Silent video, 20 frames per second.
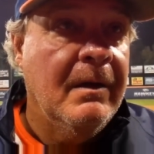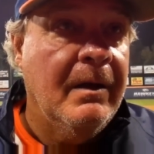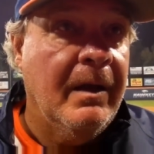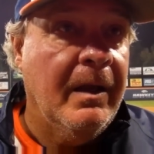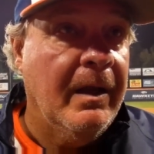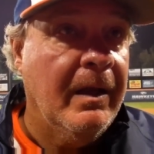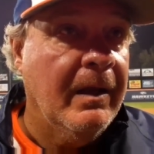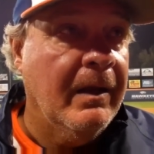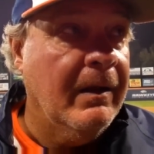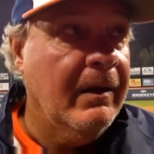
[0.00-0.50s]

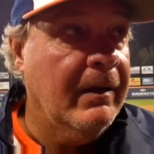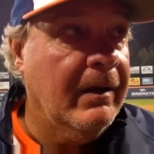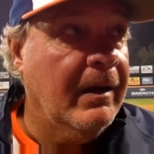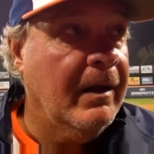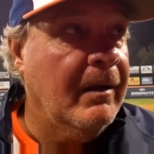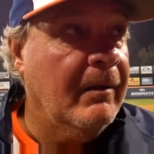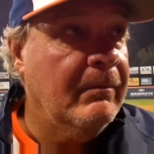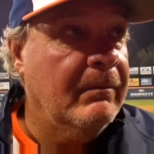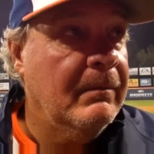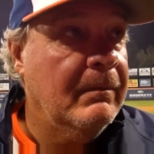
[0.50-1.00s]
And,
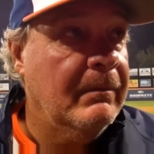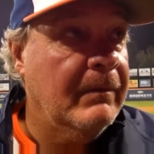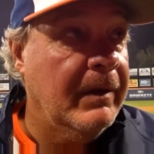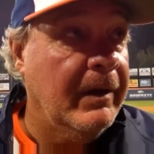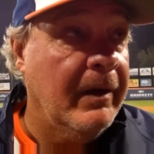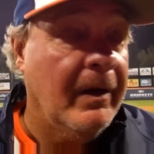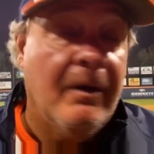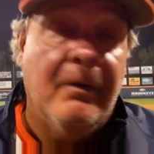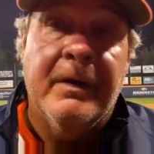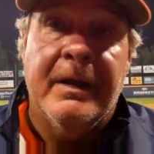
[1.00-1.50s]

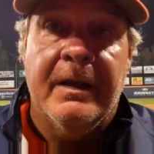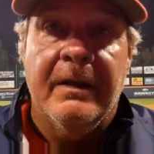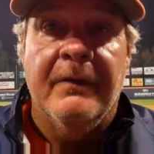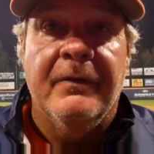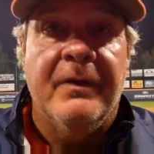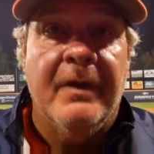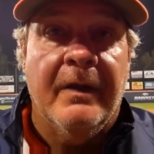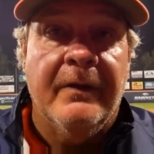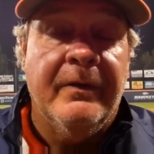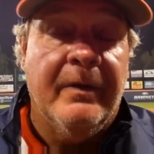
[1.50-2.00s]
you know, it
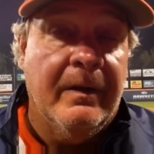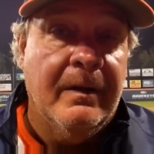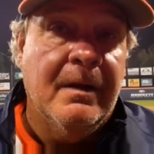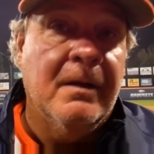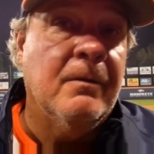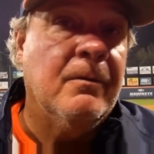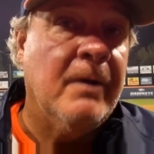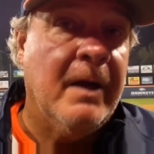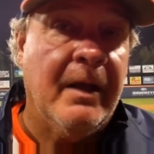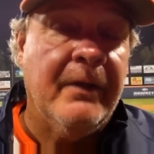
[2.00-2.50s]
gives us a
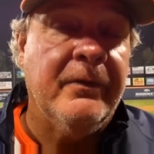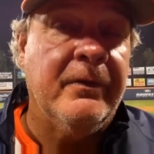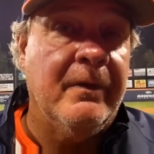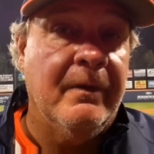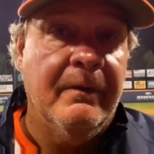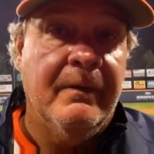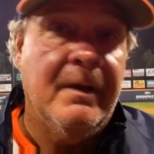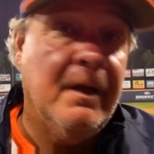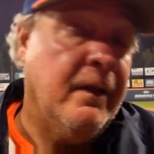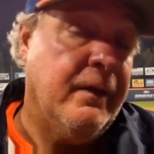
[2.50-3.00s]
little rest
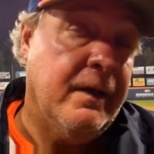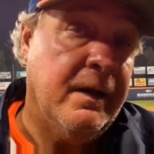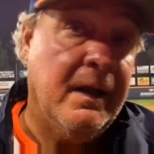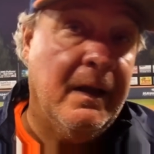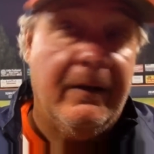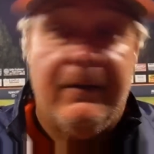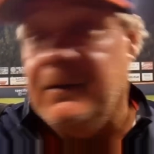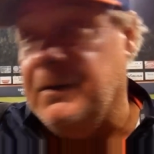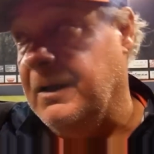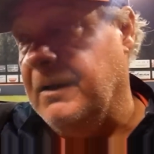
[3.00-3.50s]
until the
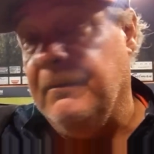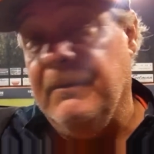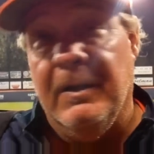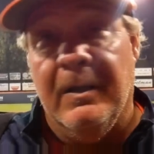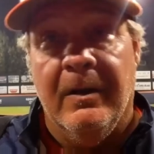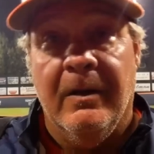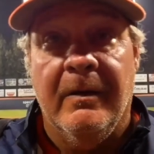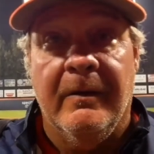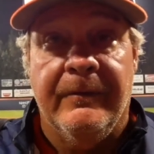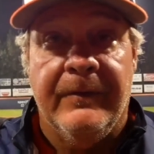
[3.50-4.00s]
next team.
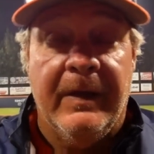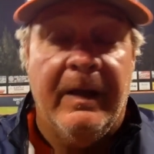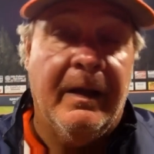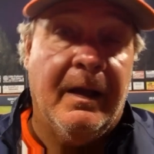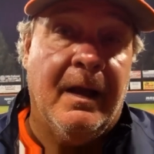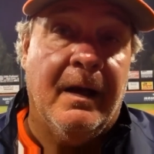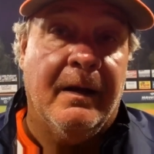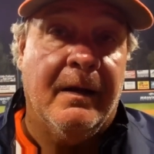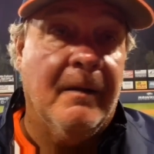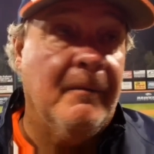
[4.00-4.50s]
You know, if they
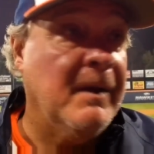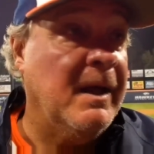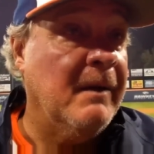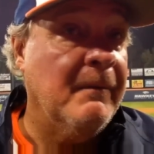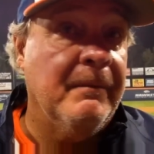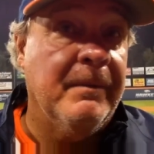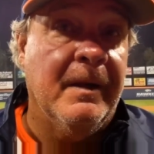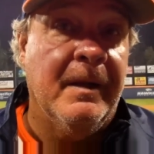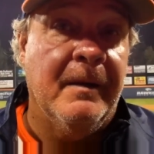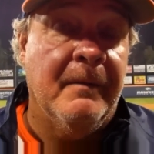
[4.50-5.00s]
got to come
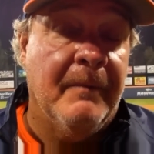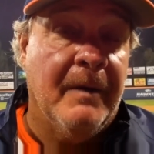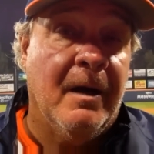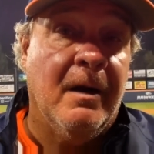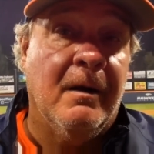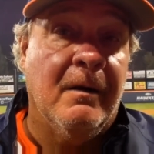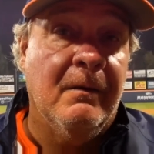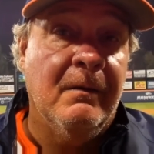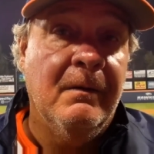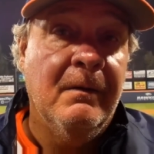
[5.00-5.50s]
out and play
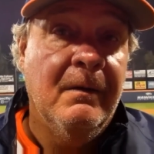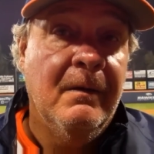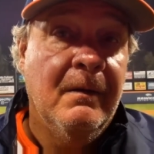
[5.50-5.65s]
tomorrow,